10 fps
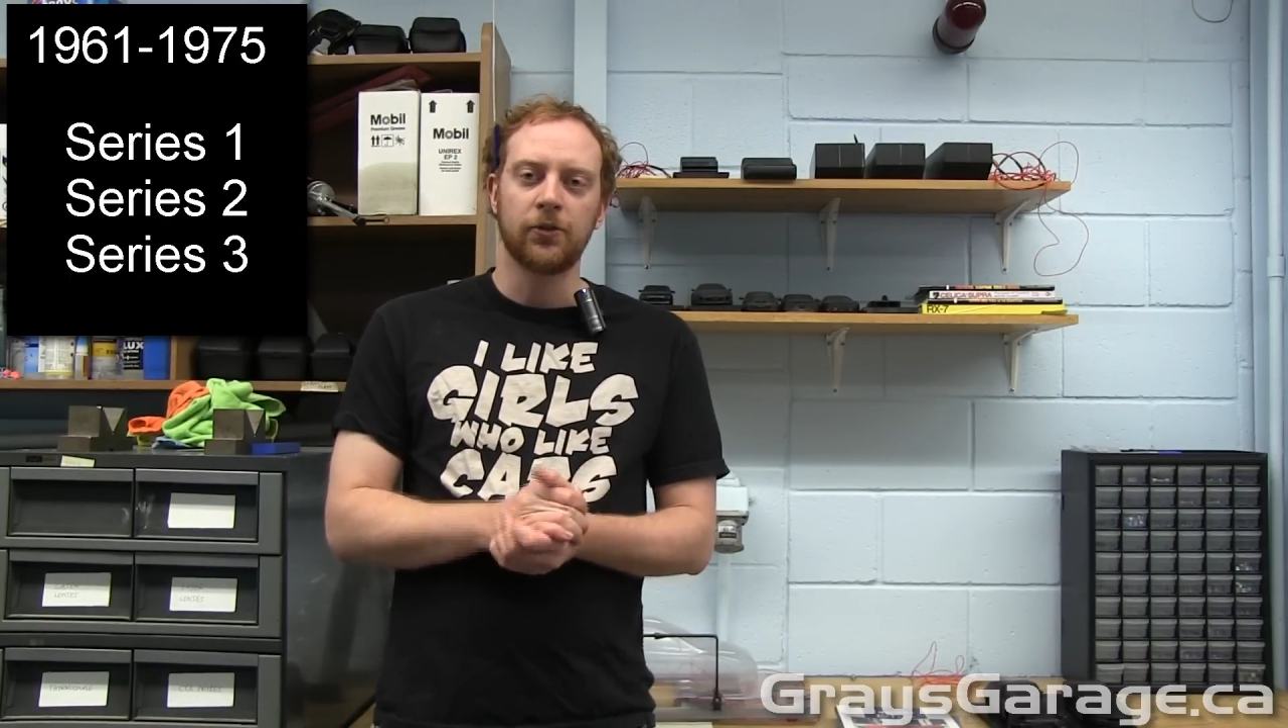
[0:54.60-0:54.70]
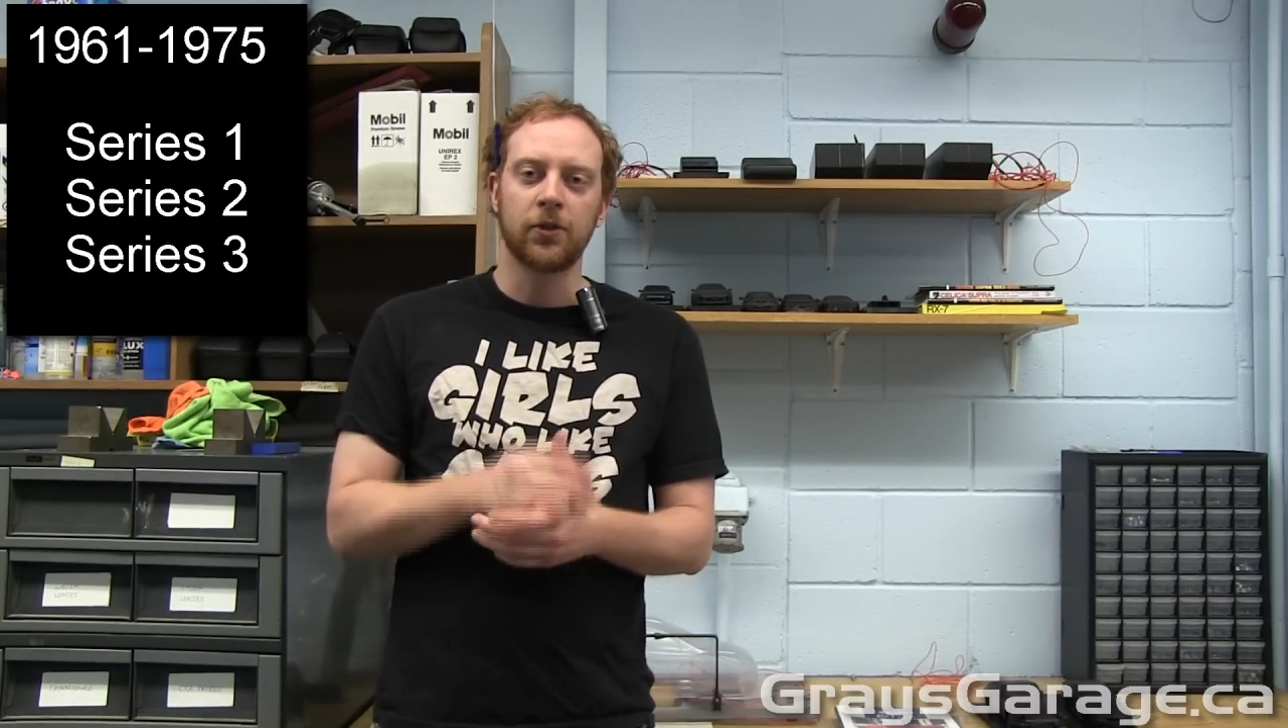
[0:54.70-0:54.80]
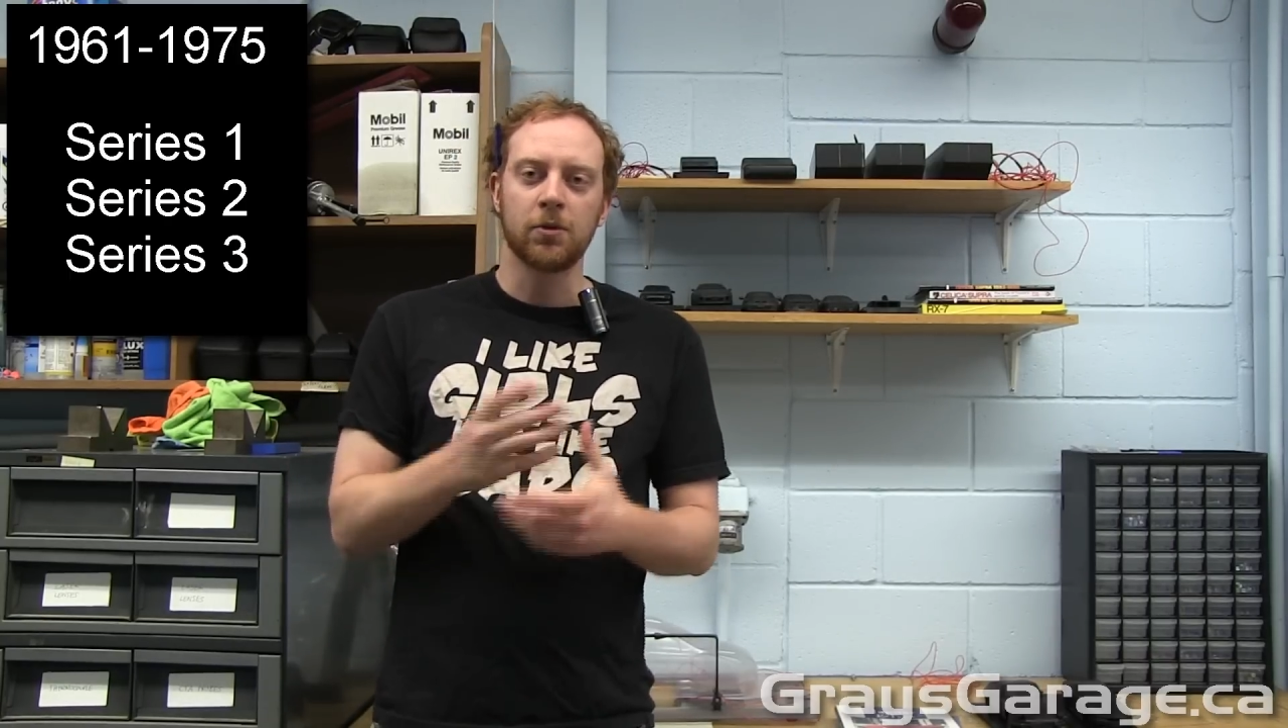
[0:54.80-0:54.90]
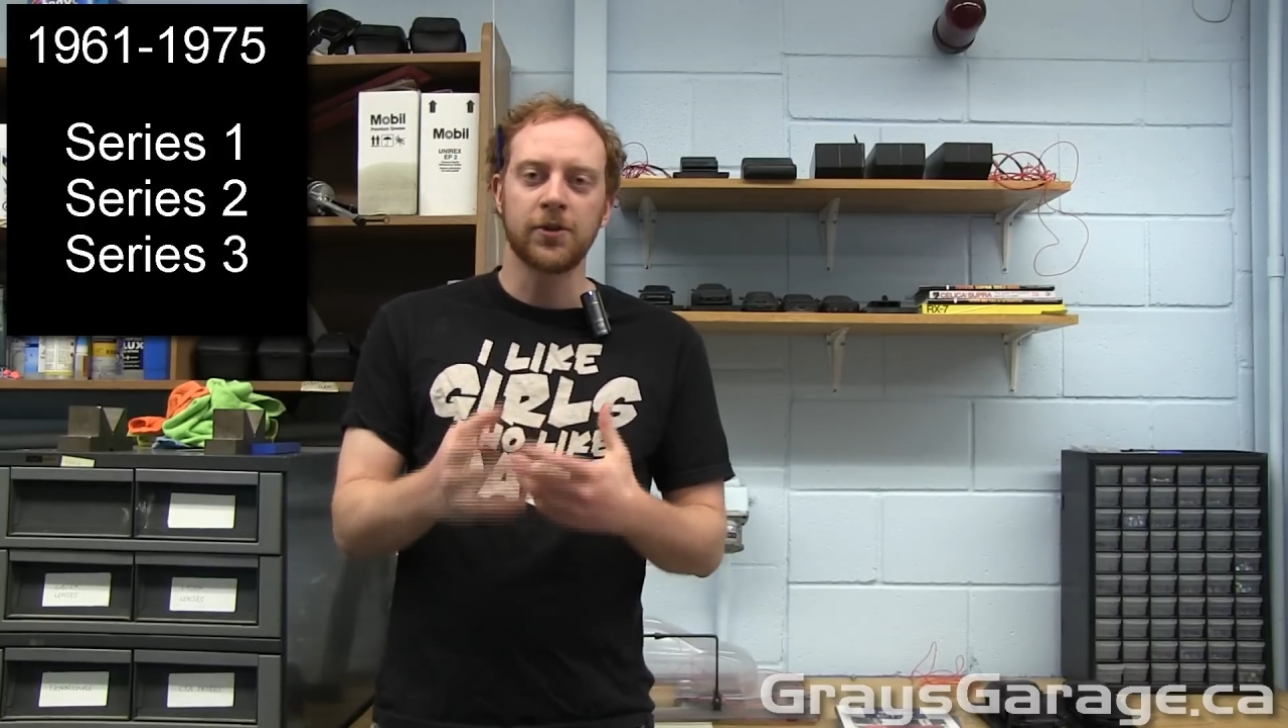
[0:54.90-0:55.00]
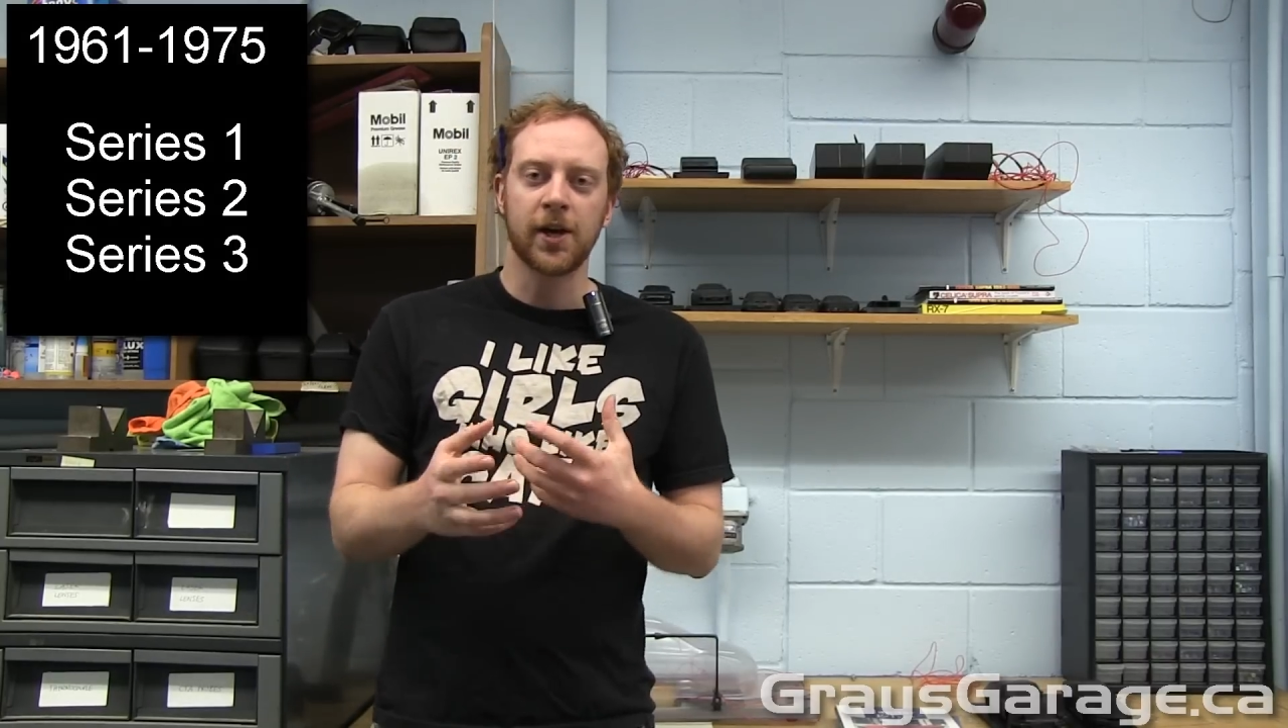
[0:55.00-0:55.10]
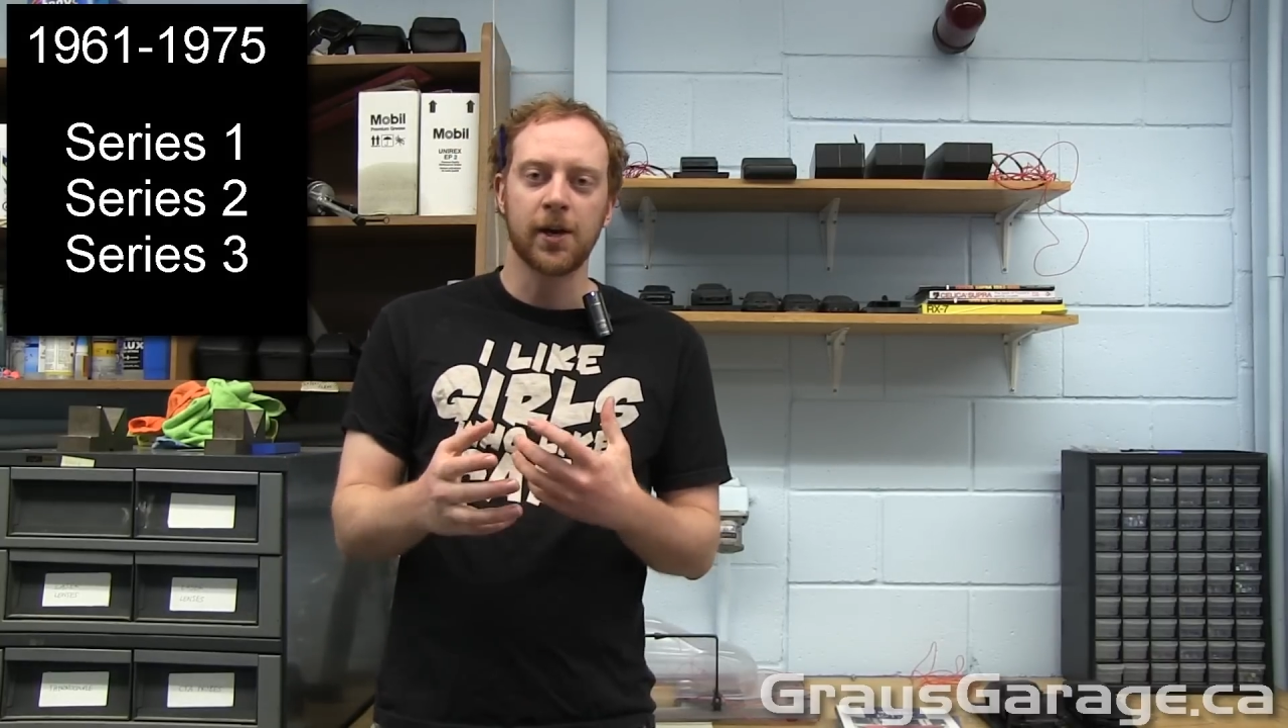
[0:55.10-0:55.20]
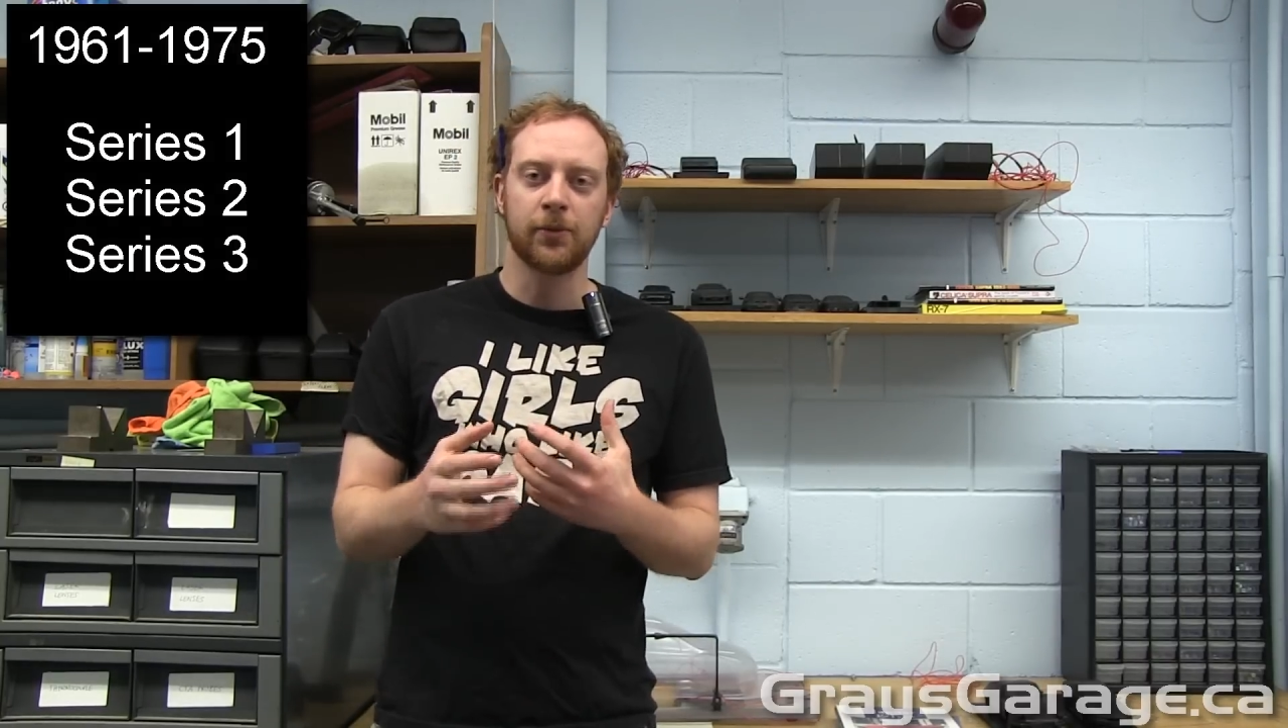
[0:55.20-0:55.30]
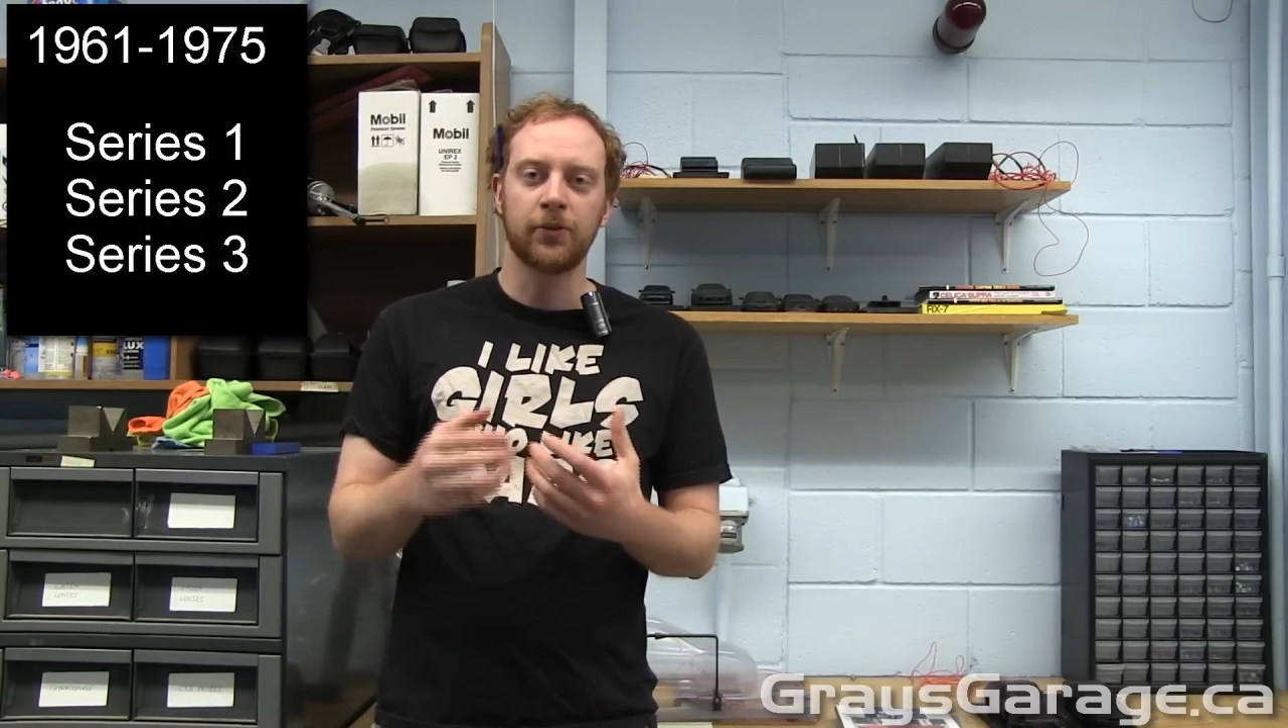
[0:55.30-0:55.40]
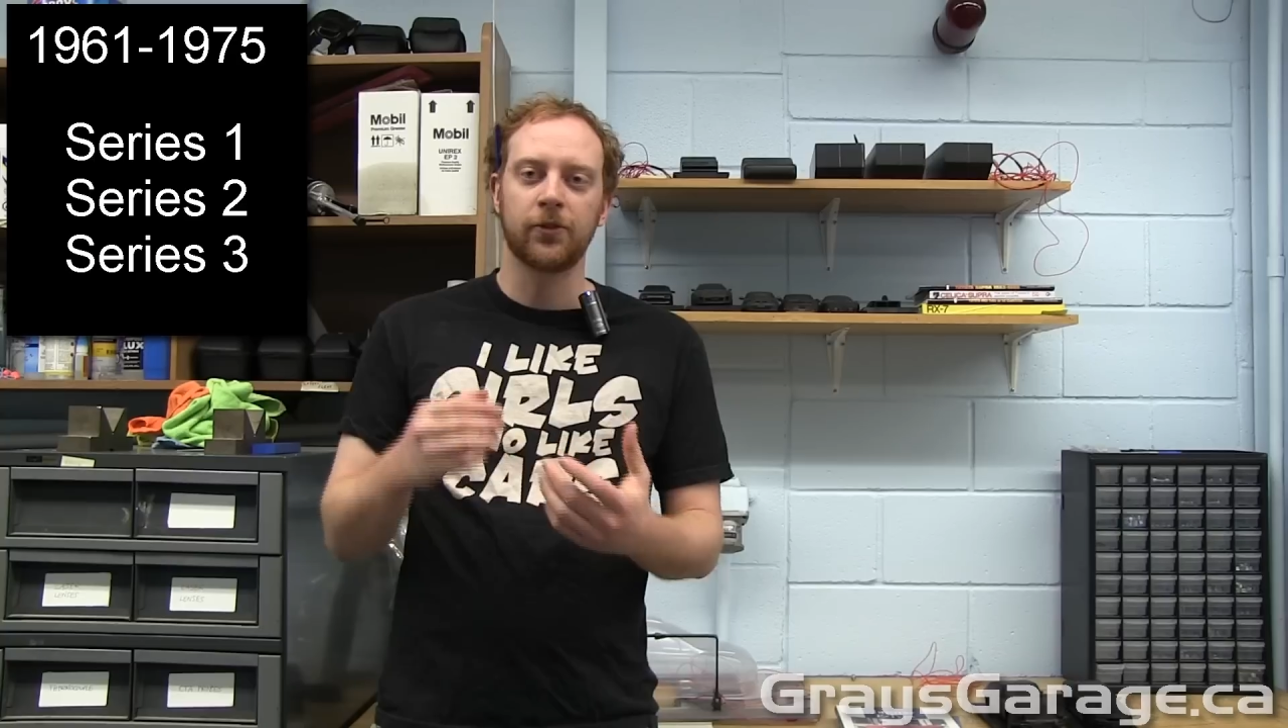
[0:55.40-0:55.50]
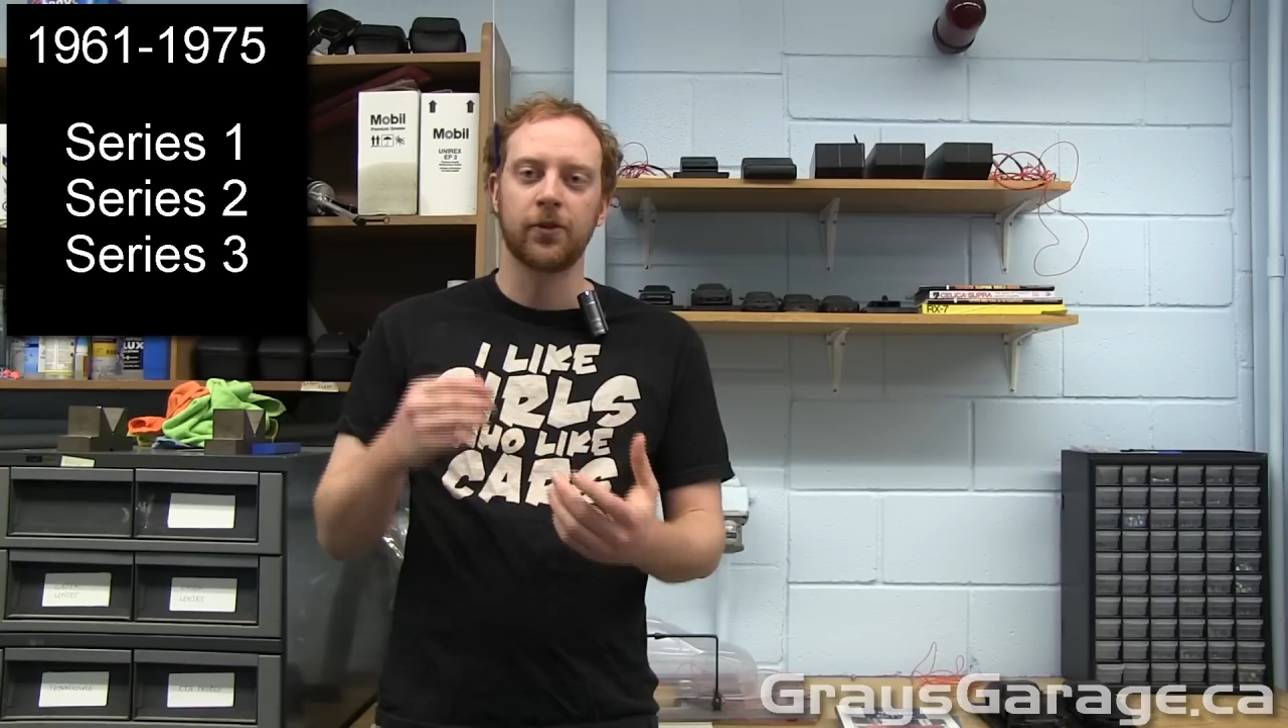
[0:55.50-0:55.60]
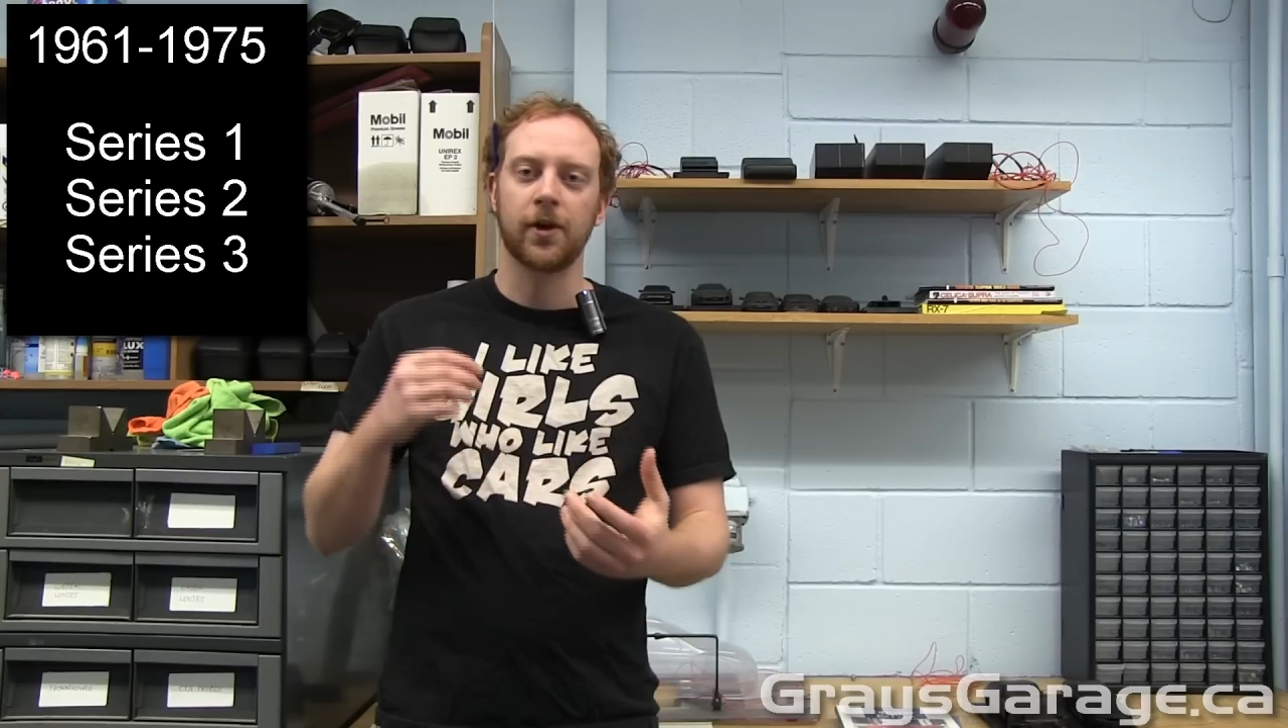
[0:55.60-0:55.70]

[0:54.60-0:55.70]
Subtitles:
So the three types,